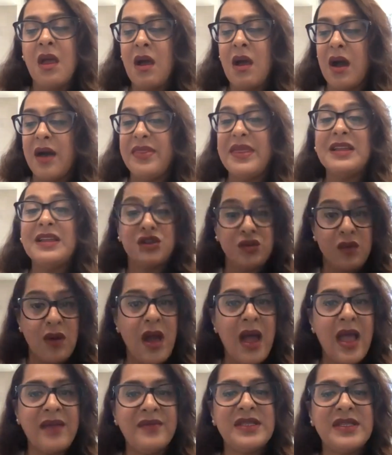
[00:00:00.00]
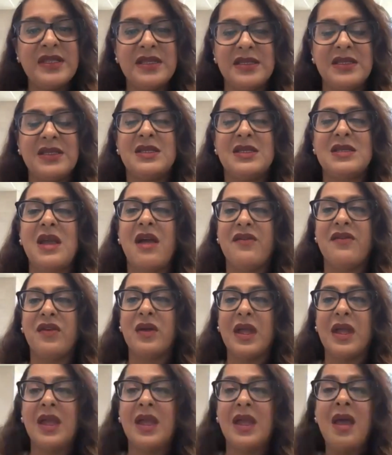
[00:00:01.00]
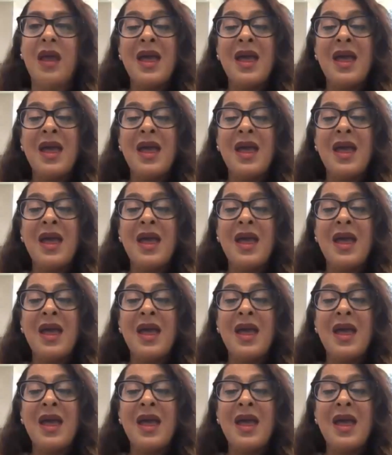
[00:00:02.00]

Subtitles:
that drives this discovery.